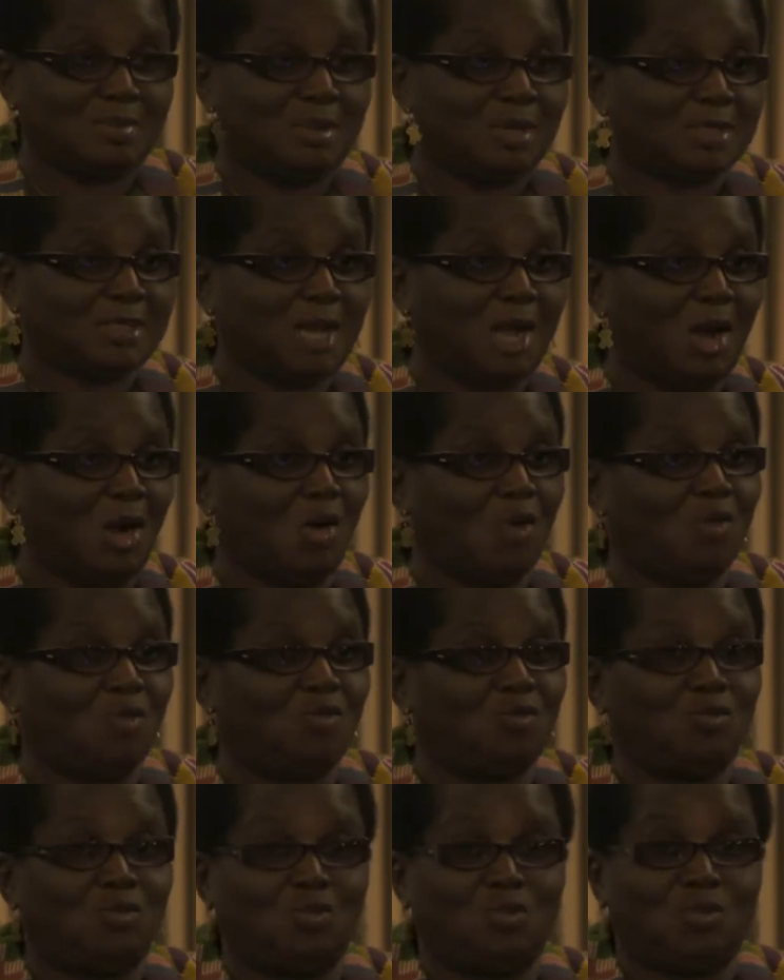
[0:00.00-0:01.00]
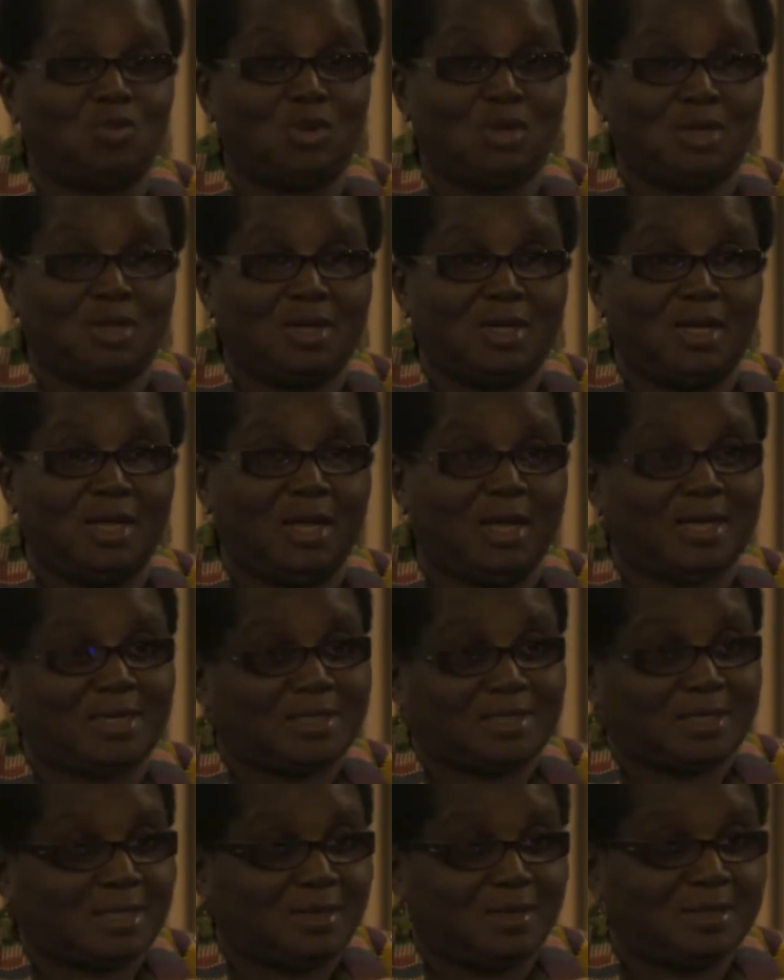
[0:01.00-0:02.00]
matter how
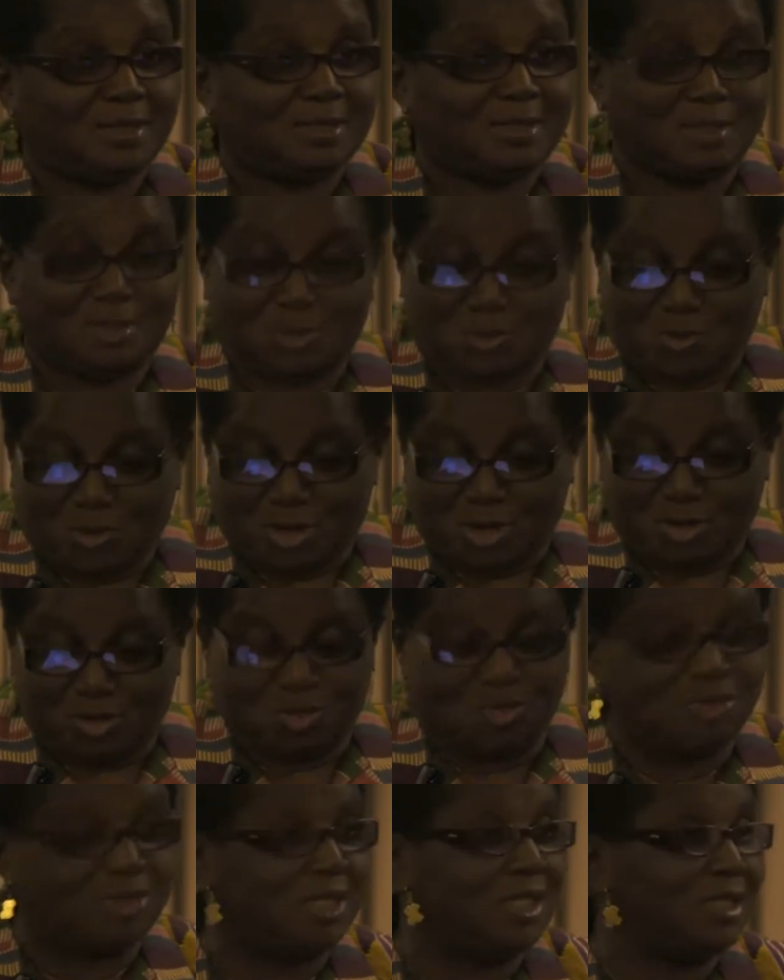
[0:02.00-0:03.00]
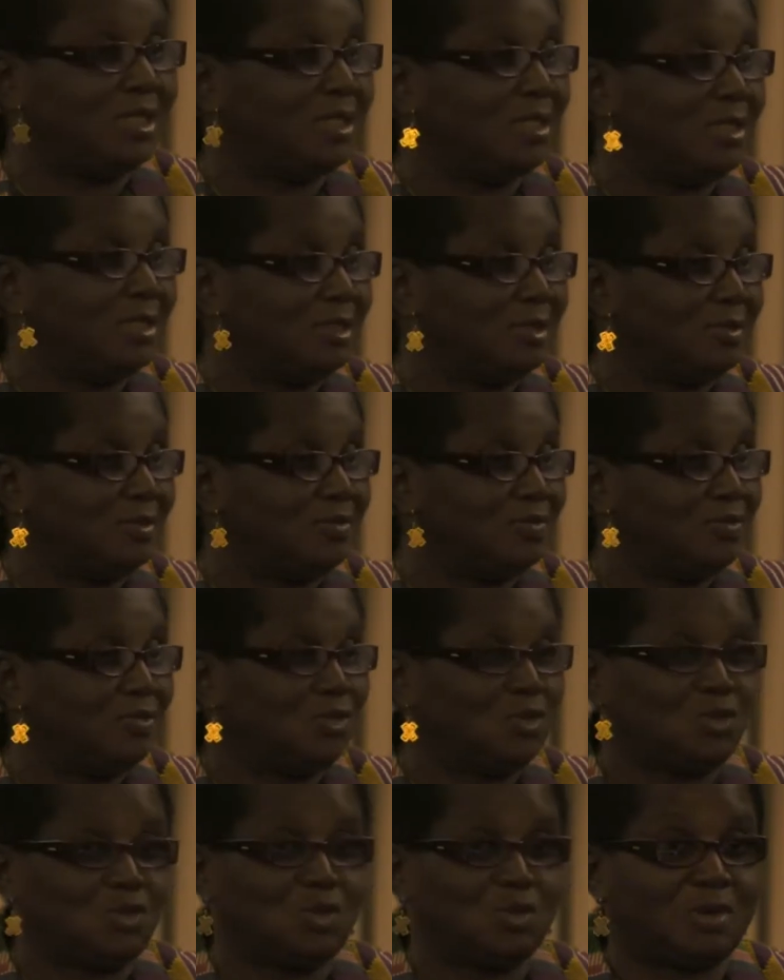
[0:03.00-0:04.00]
excellently well you read,
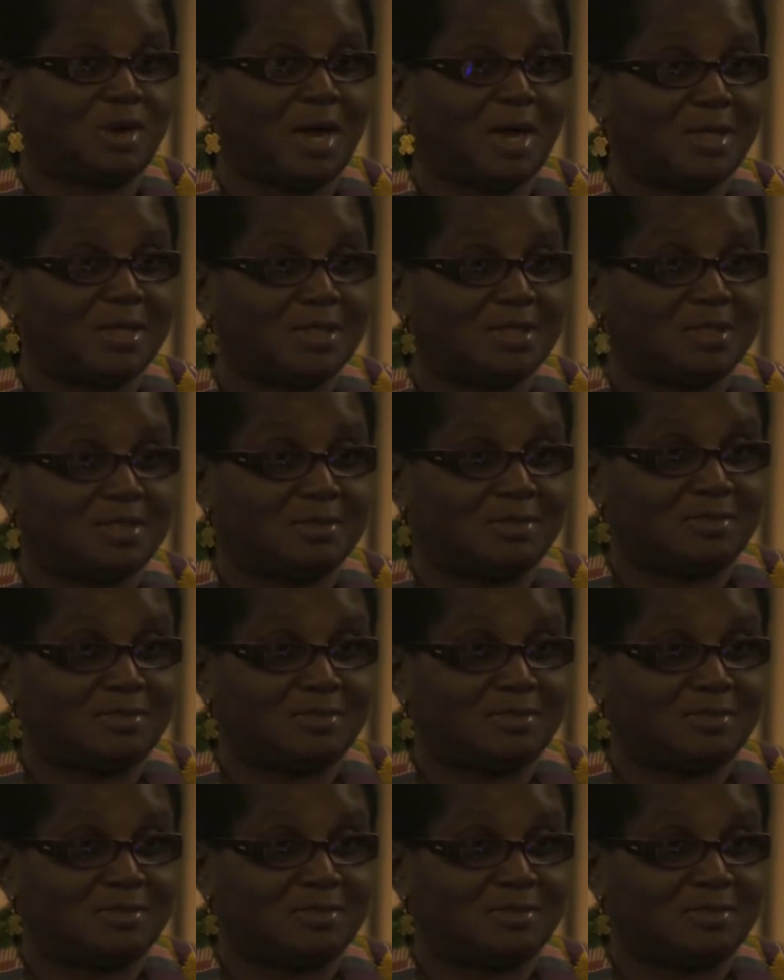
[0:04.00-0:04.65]
you write.